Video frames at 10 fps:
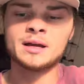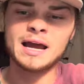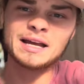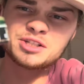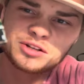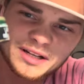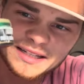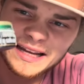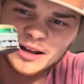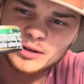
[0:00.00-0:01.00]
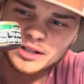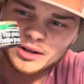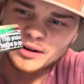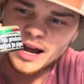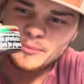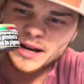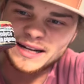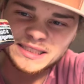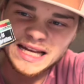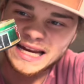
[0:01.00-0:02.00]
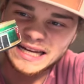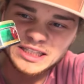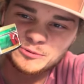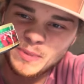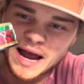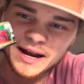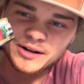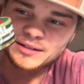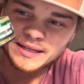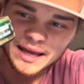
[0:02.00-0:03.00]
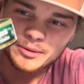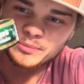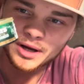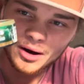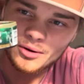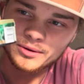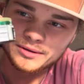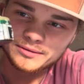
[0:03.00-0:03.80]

As you can tell, dude, I mean, it's like expired dip, dog.